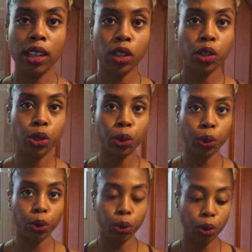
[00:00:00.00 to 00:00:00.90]

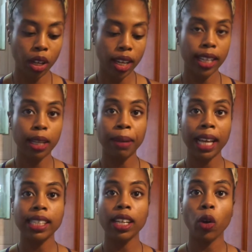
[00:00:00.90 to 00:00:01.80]
So either
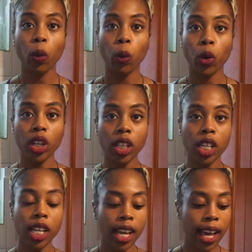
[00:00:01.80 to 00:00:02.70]
plastic or
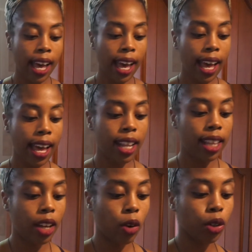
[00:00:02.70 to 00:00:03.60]
wood. And
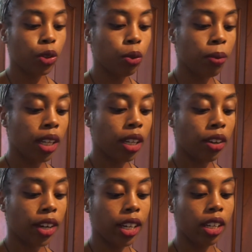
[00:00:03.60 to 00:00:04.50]
then our two main
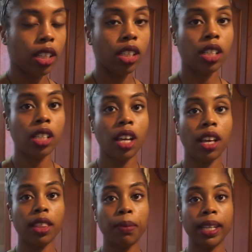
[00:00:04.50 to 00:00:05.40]
ingredients,
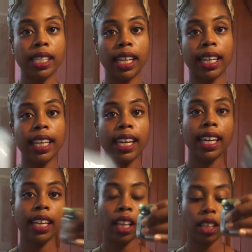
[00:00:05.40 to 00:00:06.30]
the bentonite
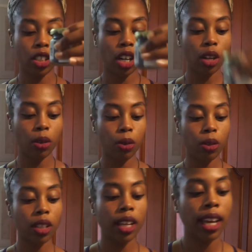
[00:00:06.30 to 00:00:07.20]
clay and the
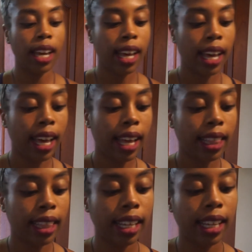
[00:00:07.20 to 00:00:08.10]
charcoal.
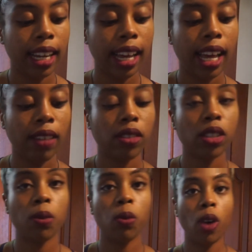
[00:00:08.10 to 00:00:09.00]
And then I have
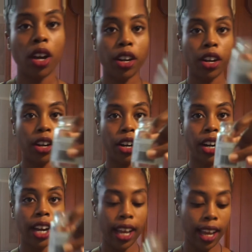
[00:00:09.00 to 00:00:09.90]
some
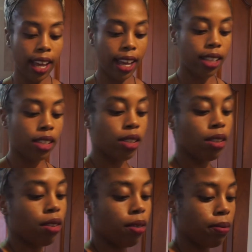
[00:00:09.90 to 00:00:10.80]
water and
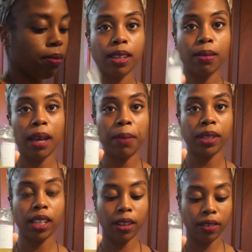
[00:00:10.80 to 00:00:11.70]
some apple
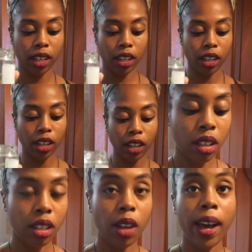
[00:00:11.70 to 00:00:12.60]
cider vinegar.
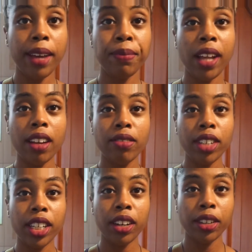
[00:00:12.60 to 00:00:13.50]
Now, I'm not
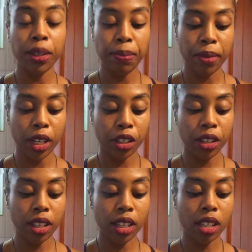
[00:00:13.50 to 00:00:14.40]
really going to
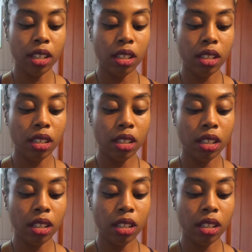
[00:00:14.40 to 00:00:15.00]
measure this.